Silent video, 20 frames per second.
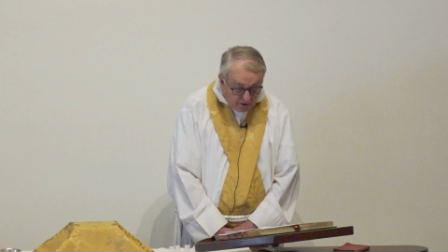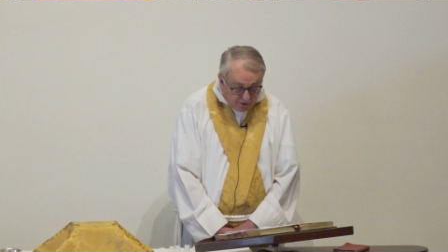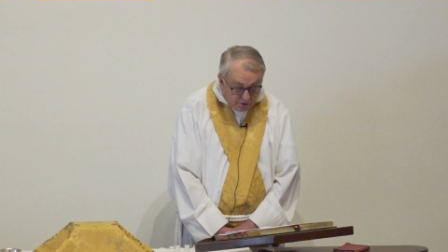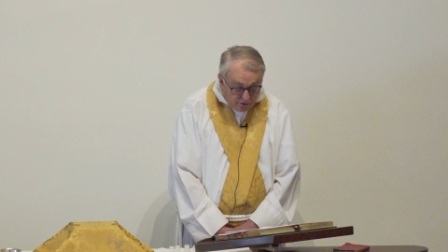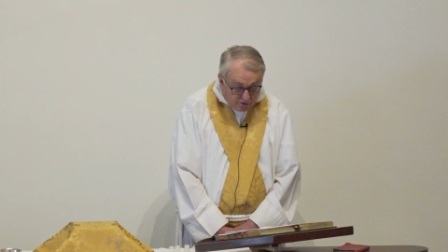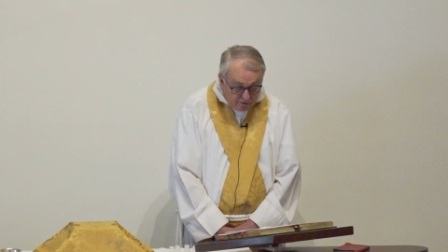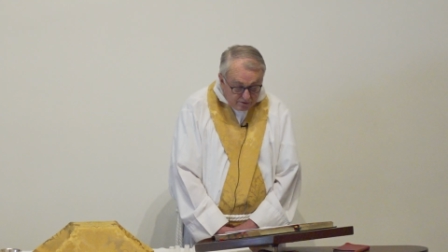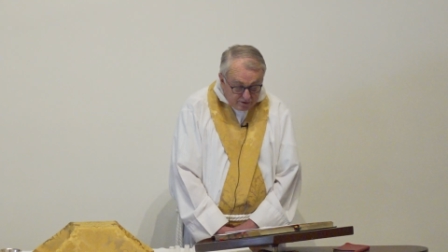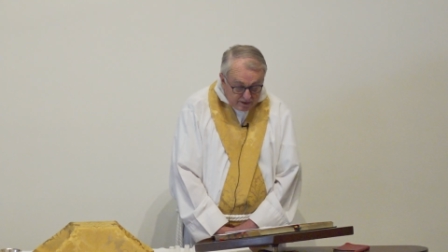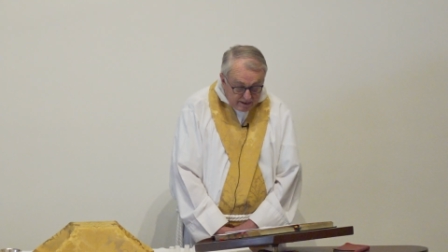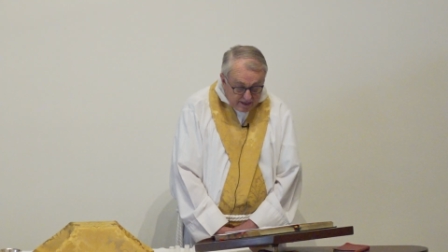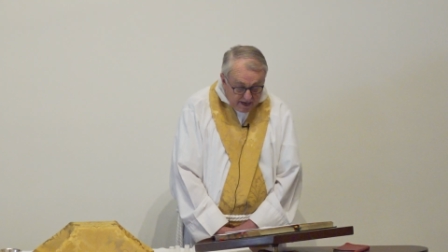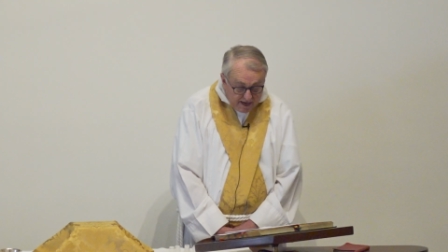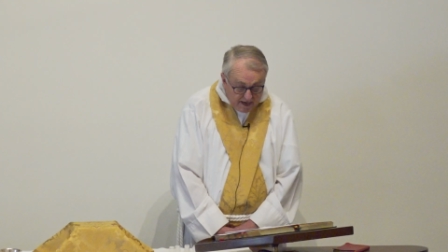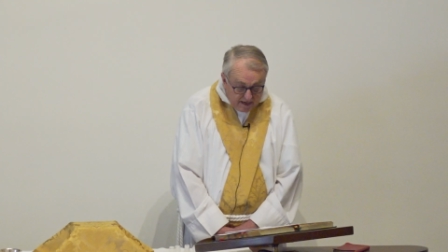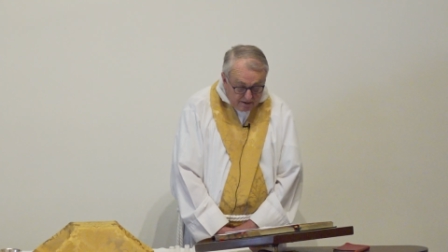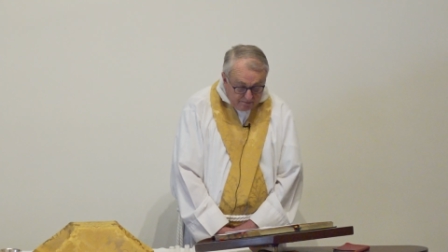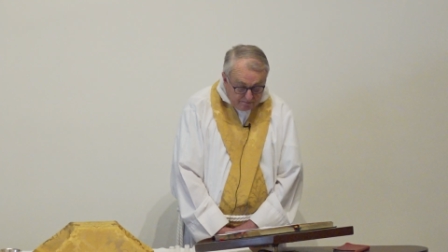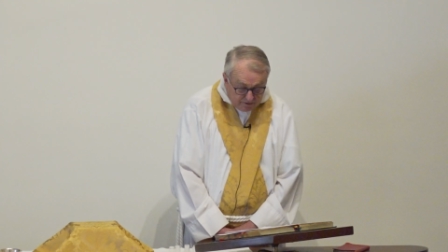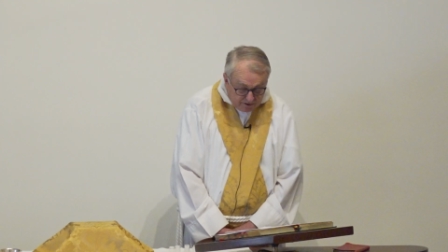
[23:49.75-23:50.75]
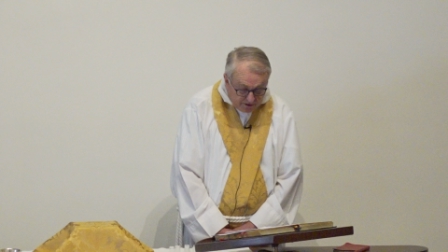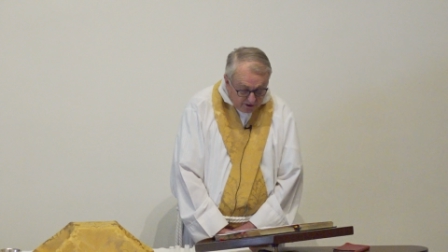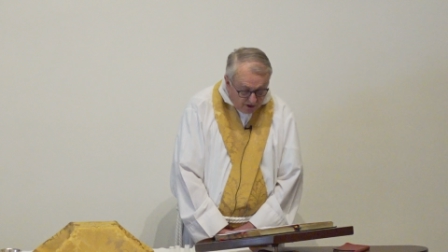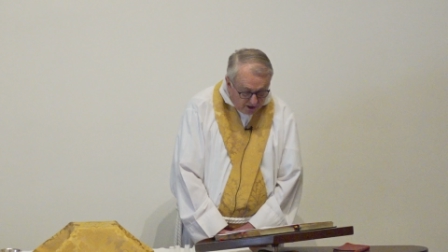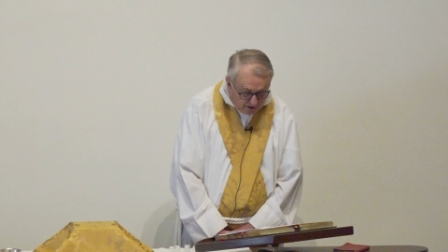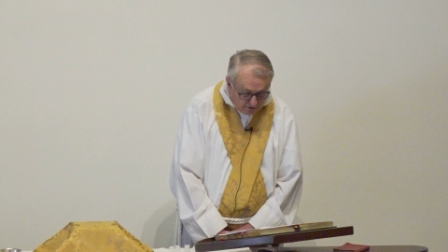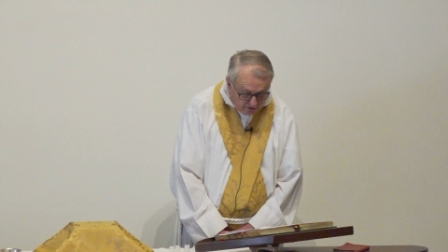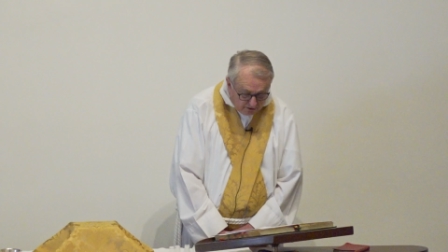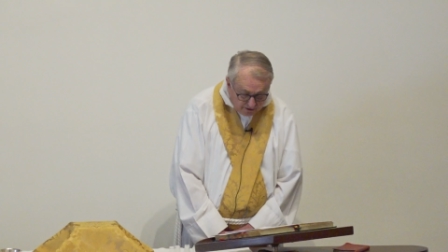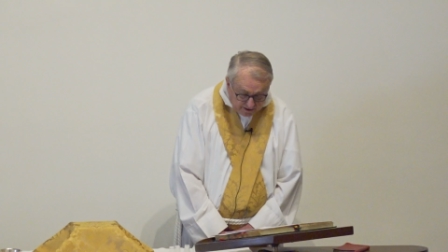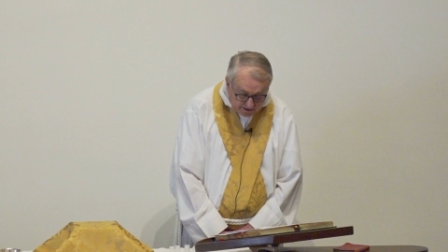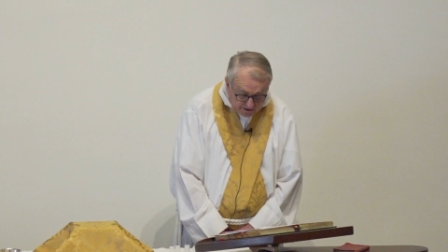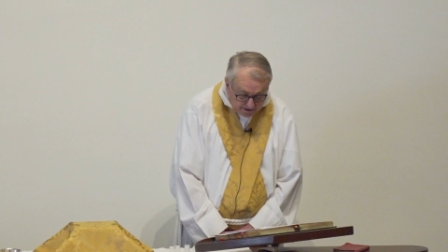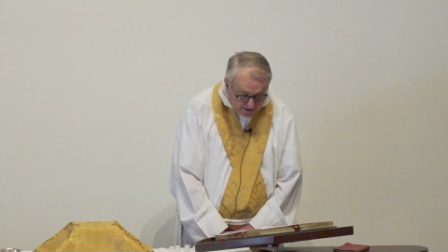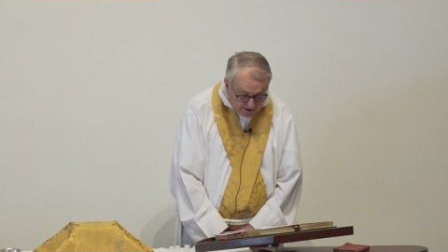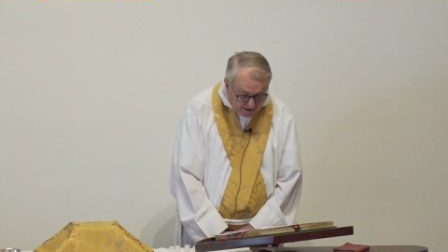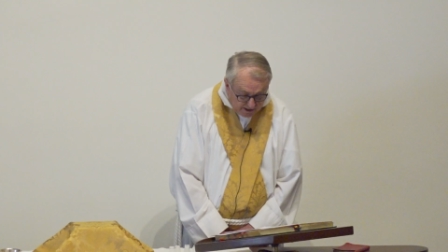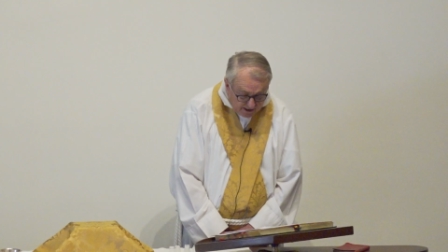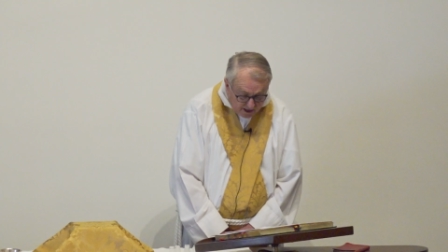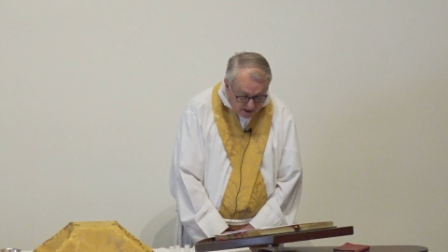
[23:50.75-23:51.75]
whose names are
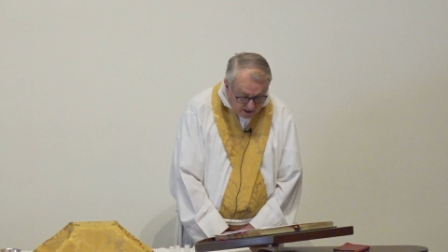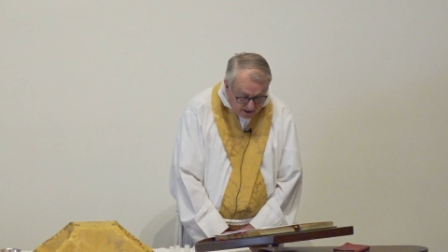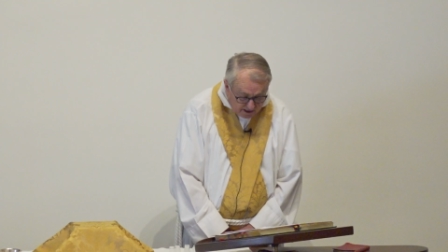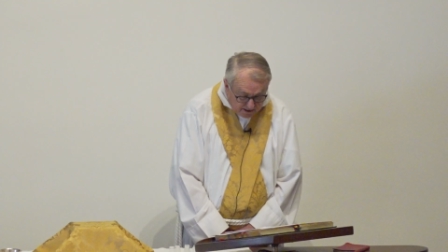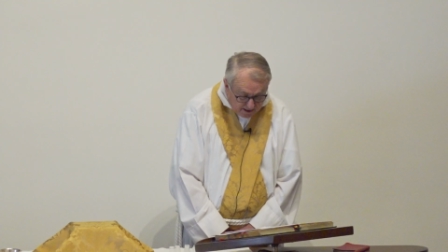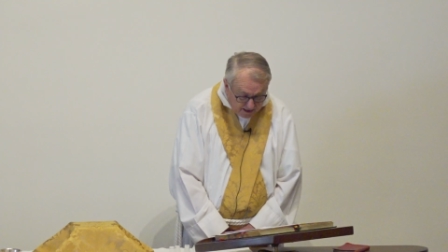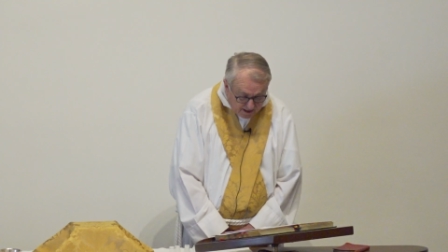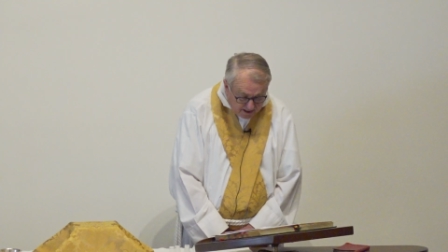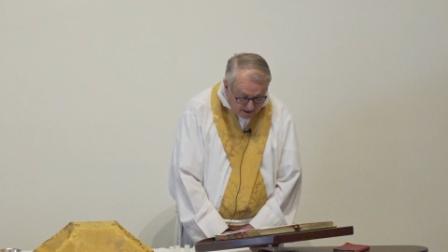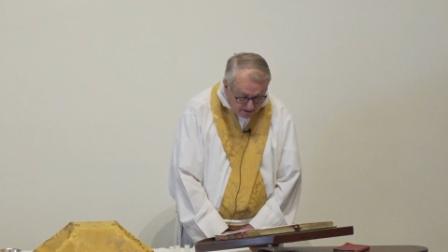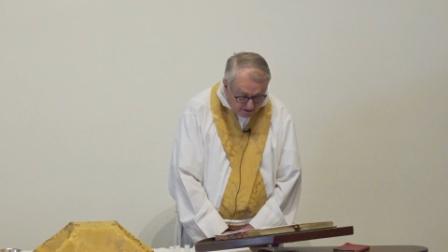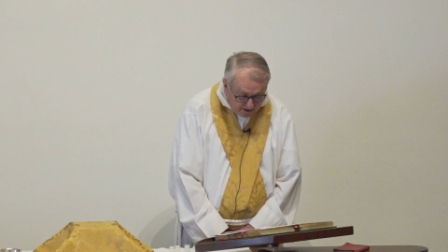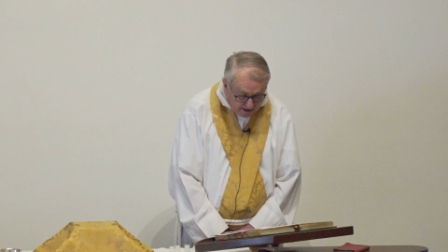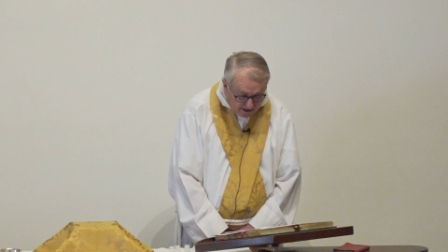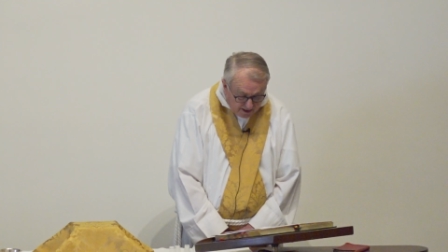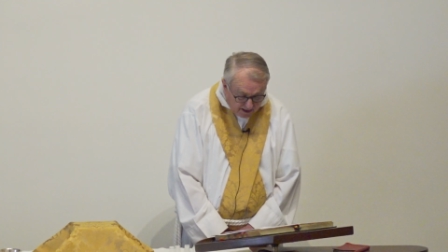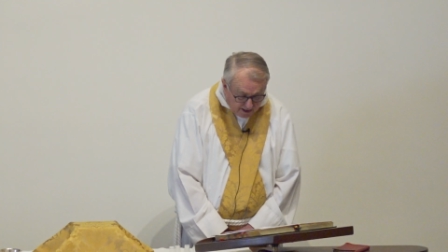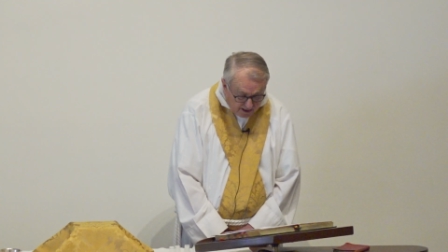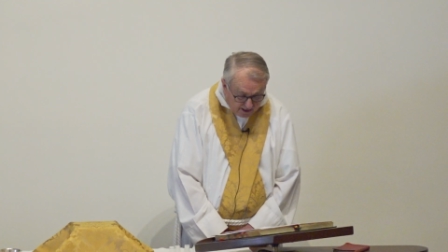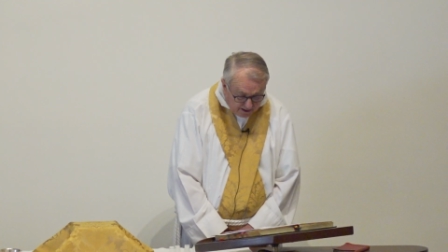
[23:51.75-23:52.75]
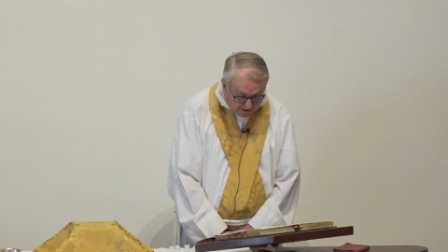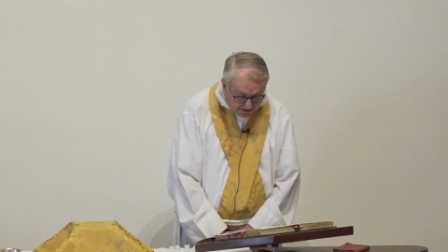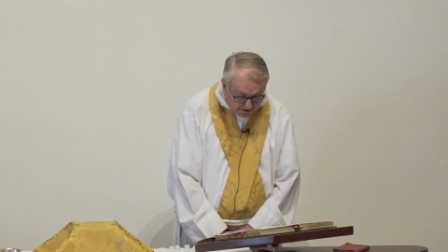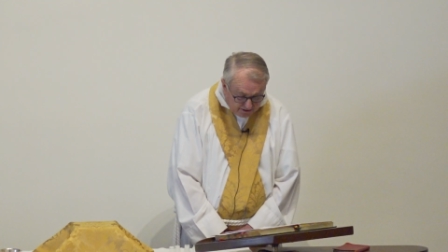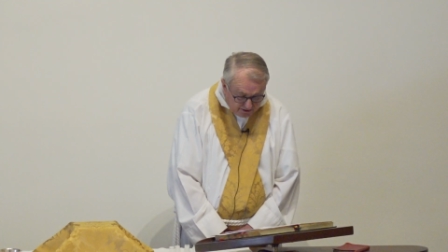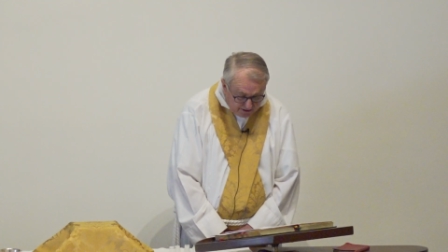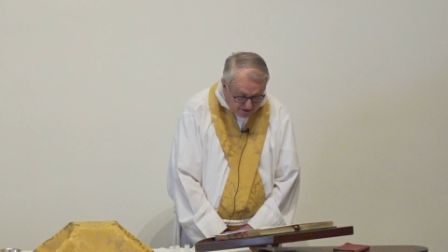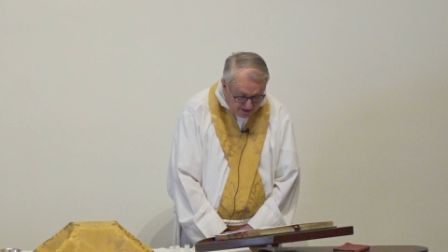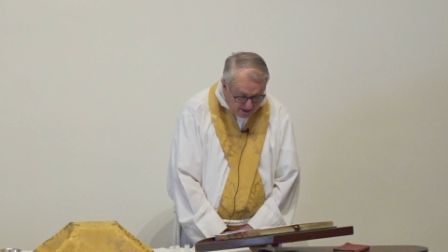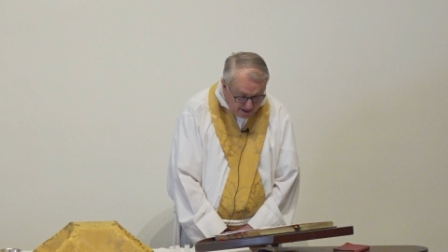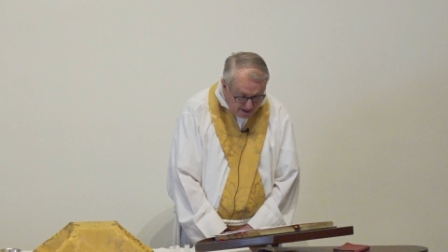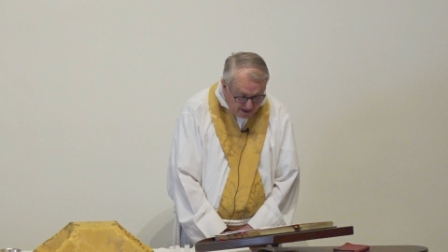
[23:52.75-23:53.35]
written on our hearts.